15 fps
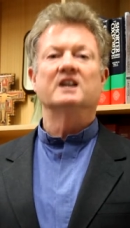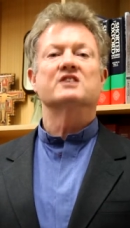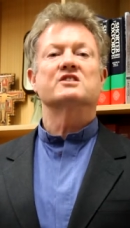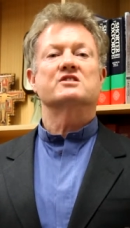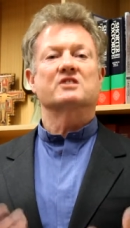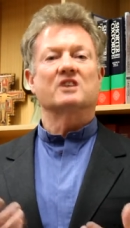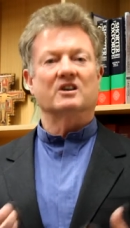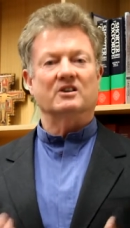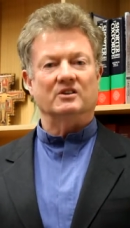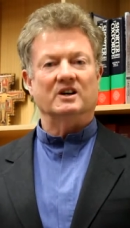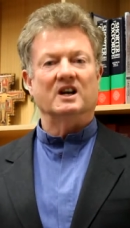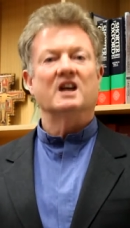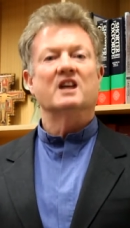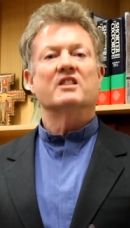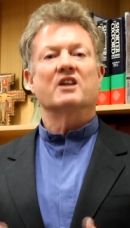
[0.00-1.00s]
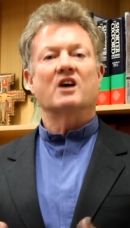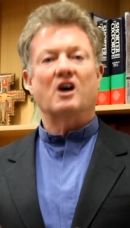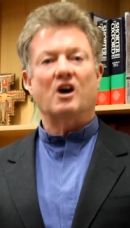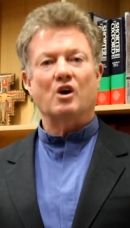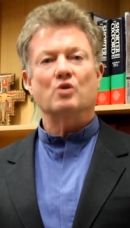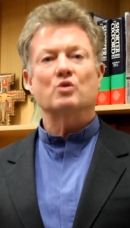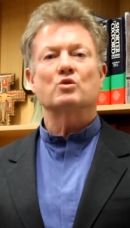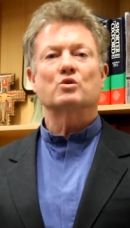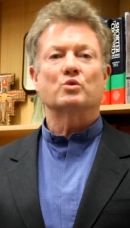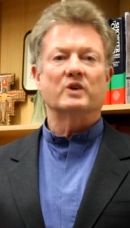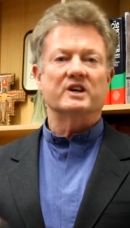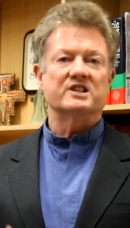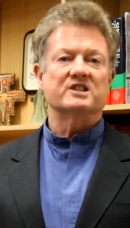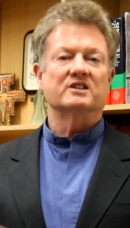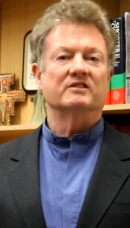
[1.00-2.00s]
So, the whole
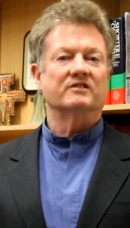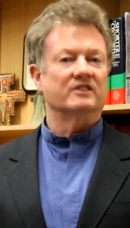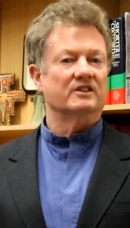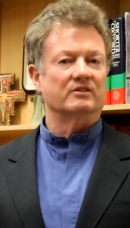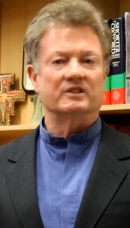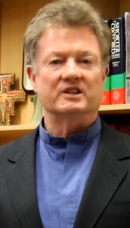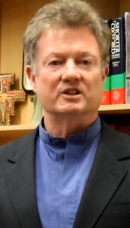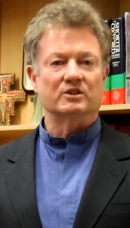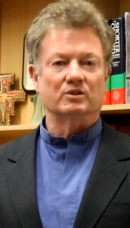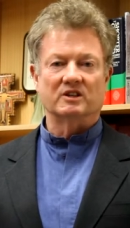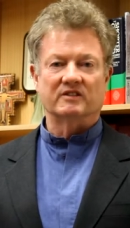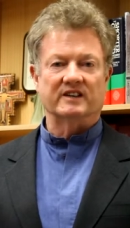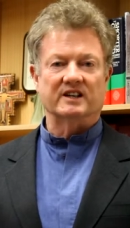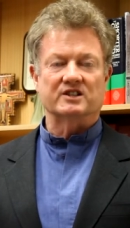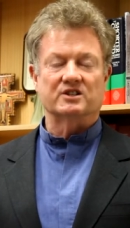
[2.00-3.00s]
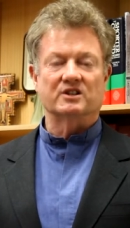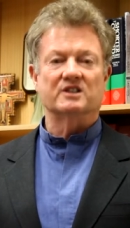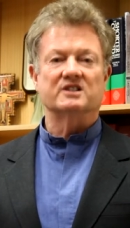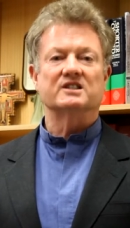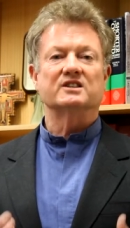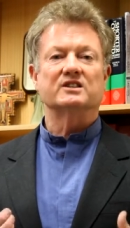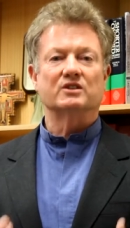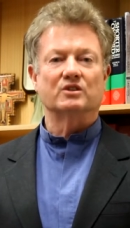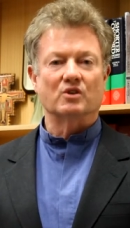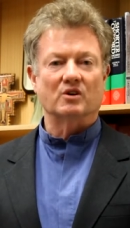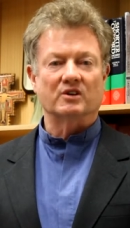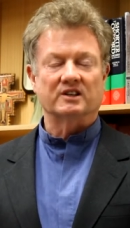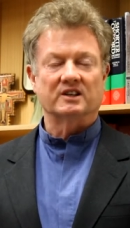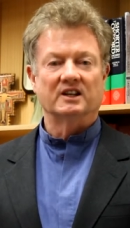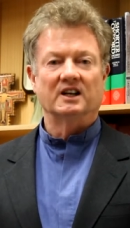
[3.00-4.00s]
question for the renewal of our church is
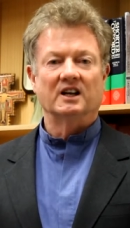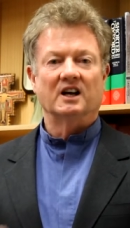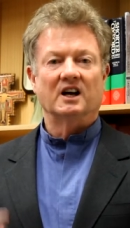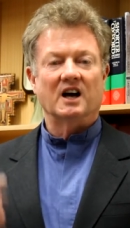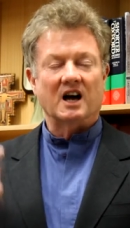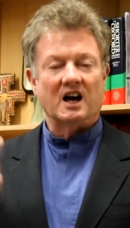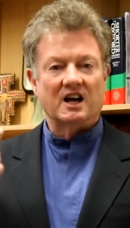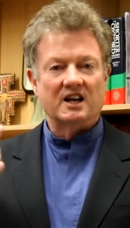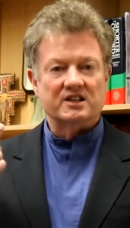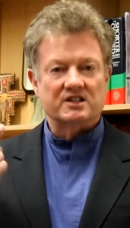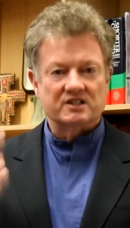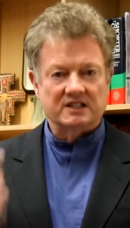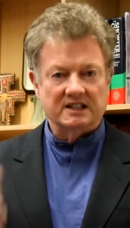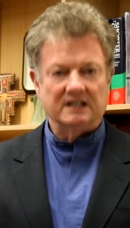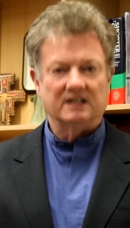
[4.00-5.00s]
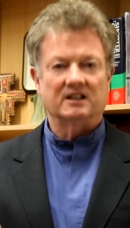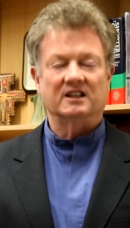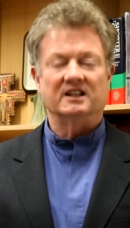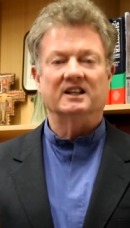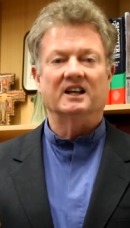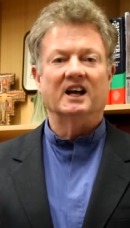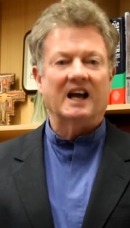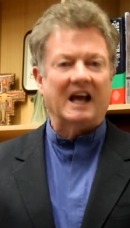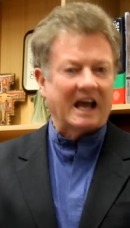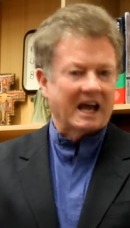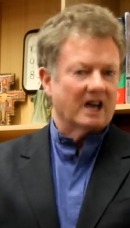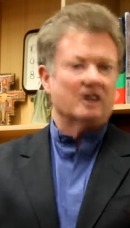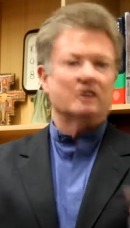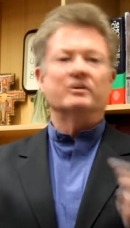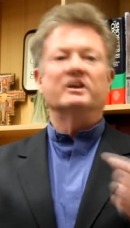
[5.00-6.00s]
not singly,
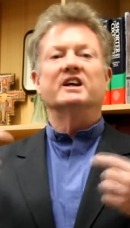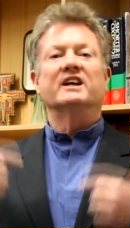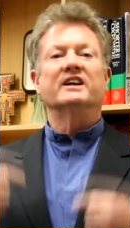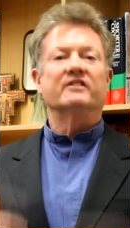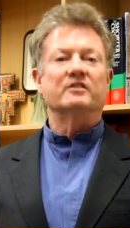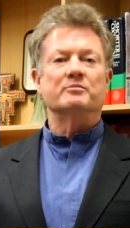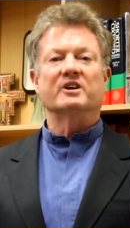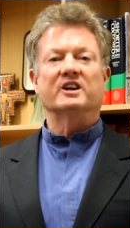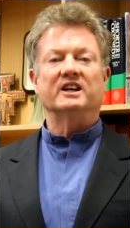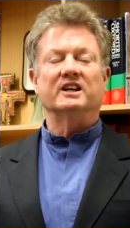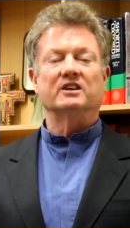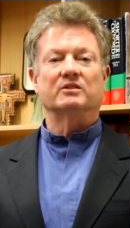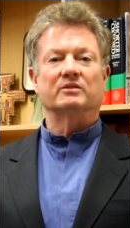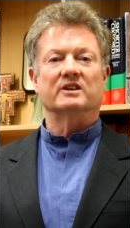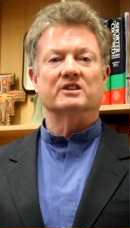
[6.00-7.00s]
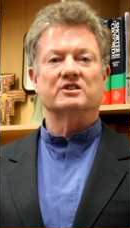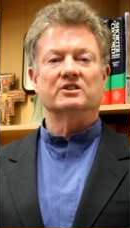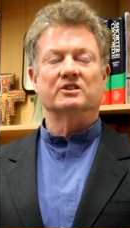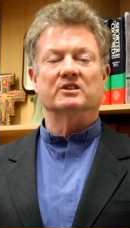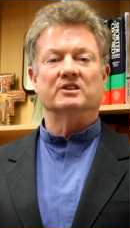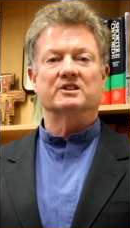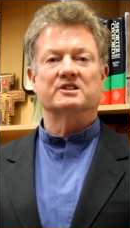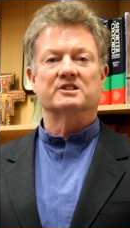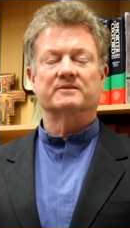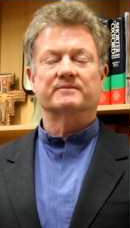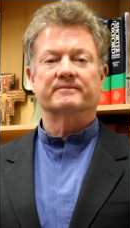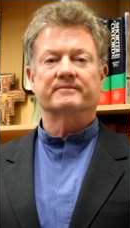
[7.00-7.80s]
how do we get everybody into our church?